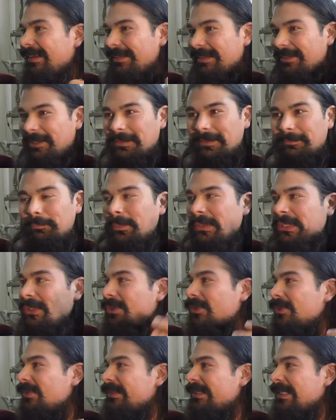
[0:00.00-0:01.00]
and there's
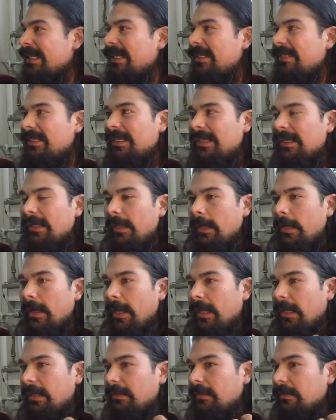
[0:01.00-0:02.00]
music,
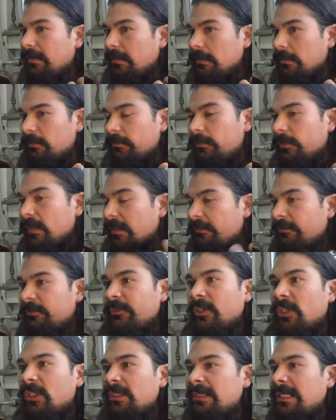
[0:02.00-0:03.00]
and for the
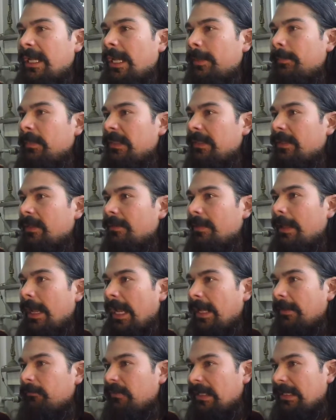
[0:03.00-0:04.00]
first time in their
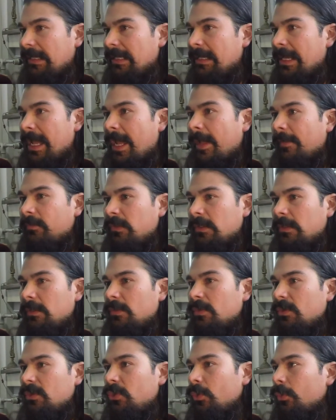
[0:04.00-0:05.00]
life, they didn't have
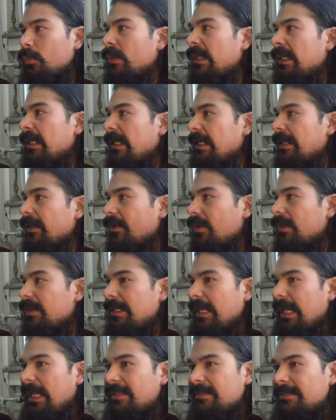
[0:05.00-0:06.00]
to drink or
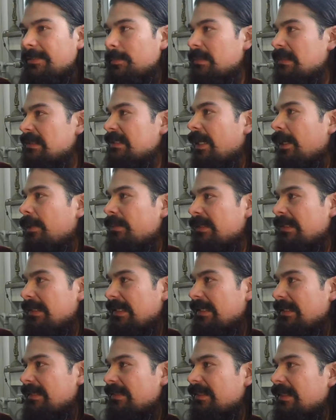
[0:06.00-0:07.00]
take some
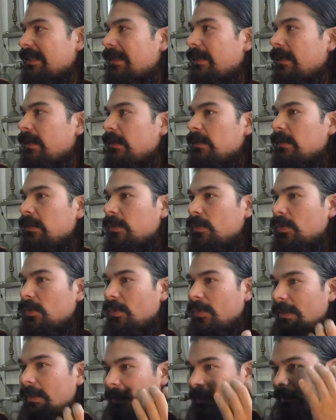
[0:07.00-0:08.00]
substance
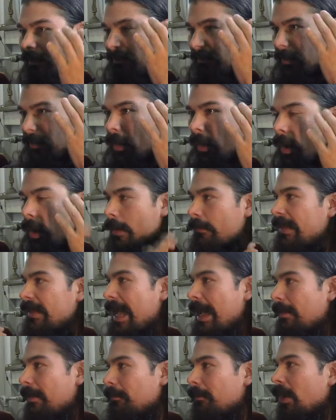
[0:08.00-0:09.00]
to calm
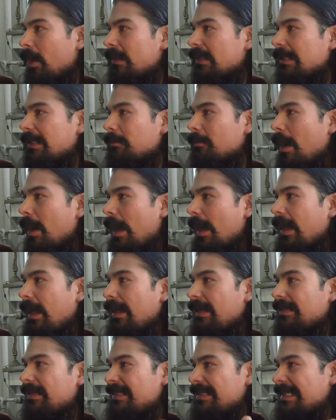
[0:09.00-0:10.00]
that monkey
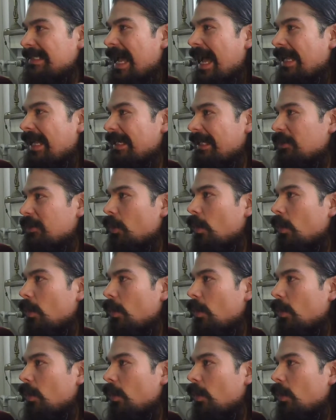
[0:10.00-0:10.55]
mind static